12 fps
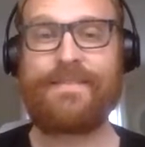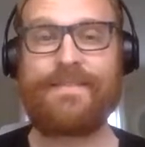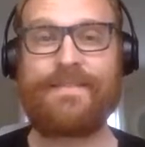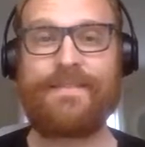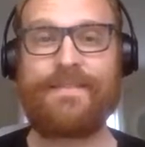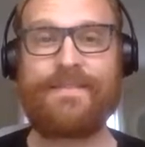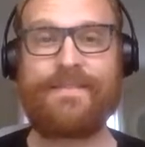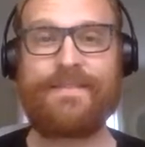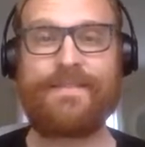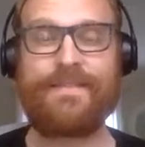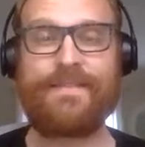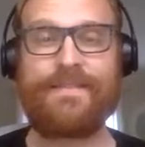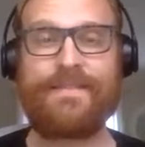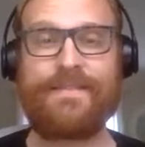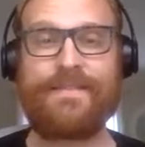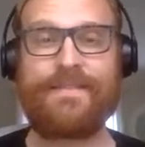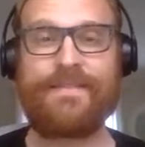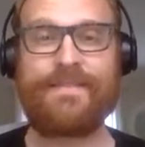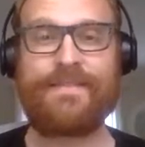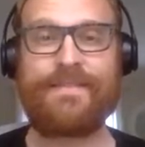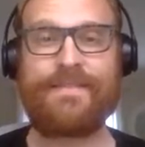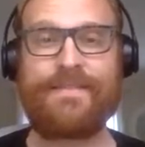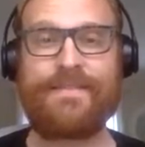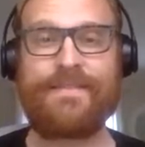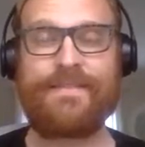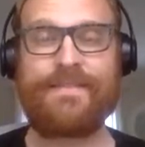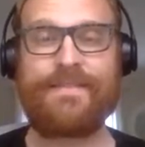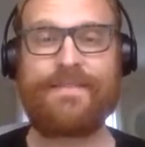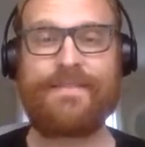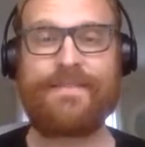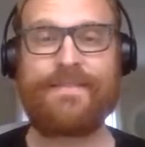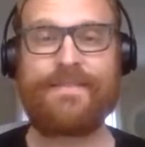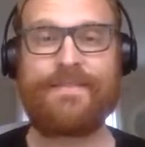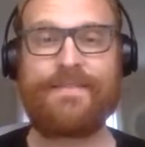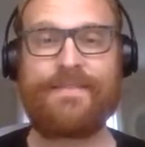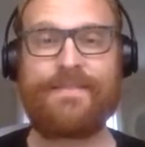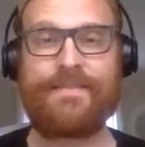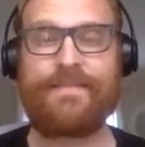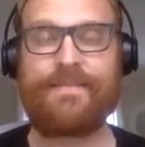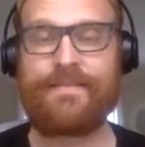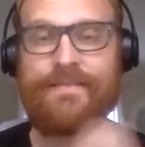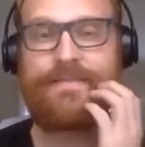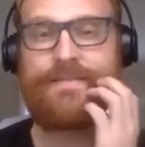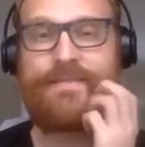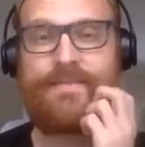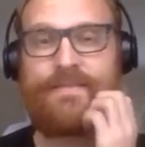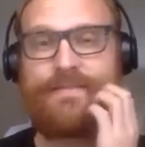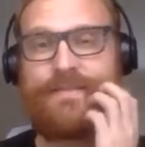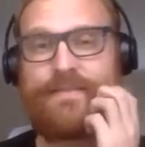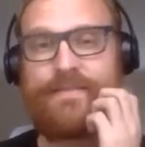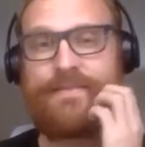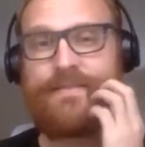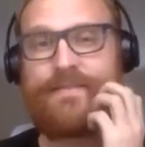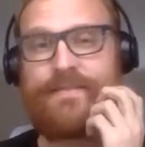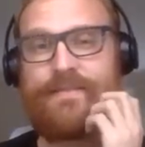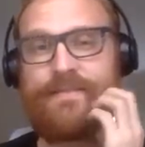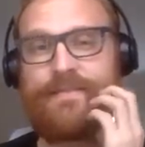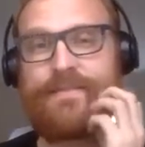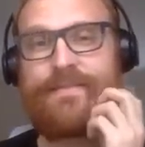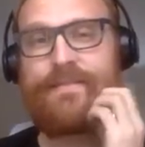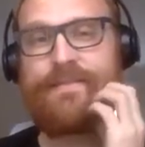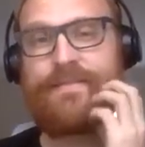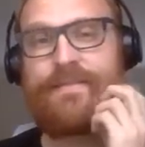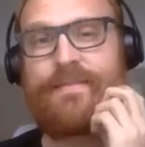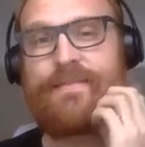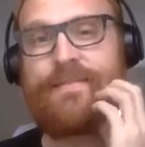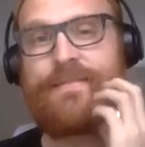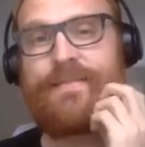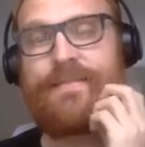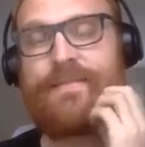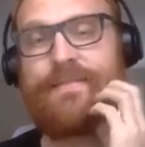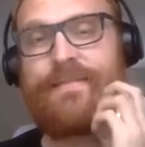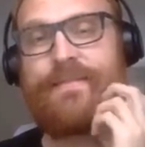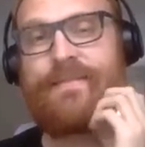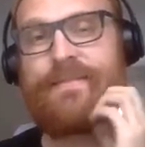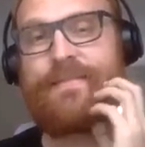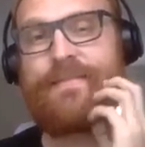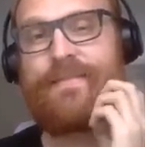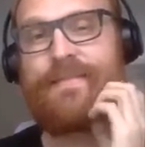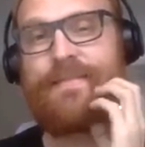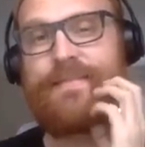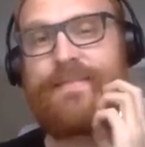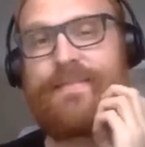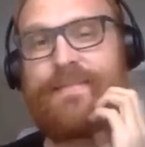(not speaking)